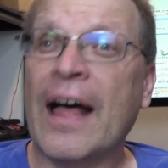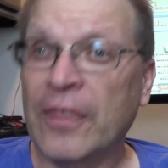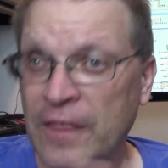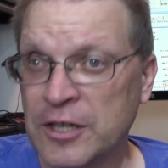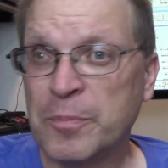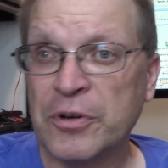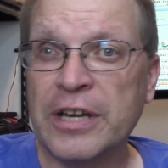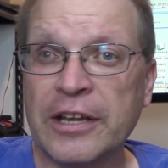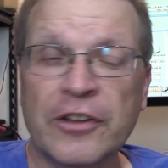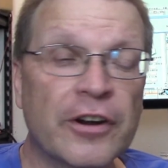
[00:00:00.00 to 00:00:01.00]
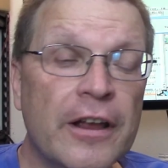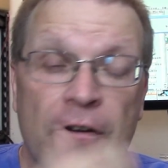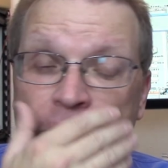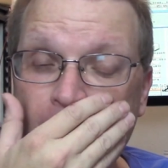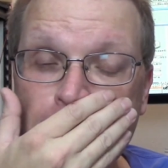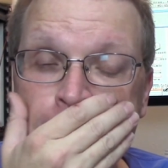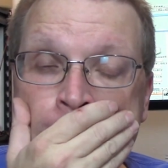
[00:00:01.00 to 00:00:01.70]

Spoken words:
on this particular interface,